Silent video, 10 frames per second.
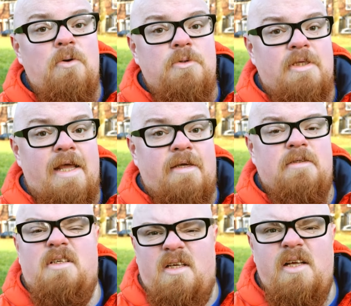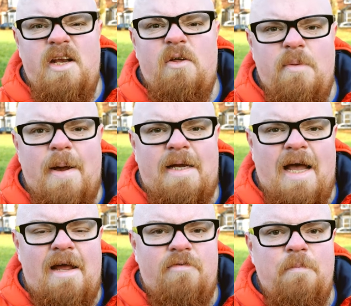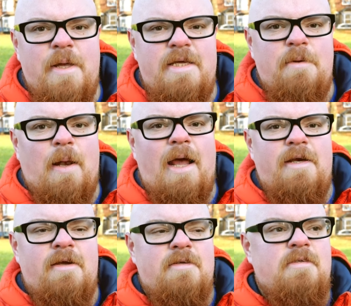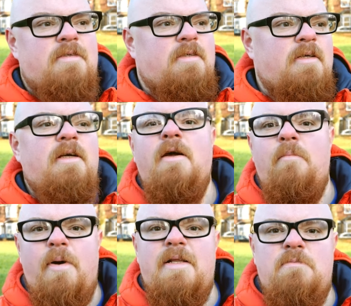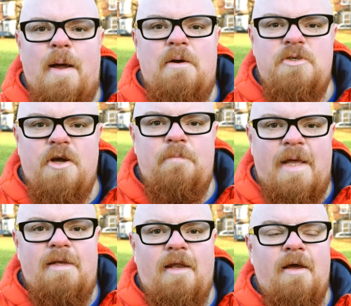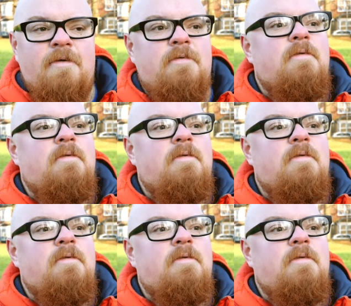Mosley, you know, the bad guy from Peaky Blinders, Britain's pound shop Hitler,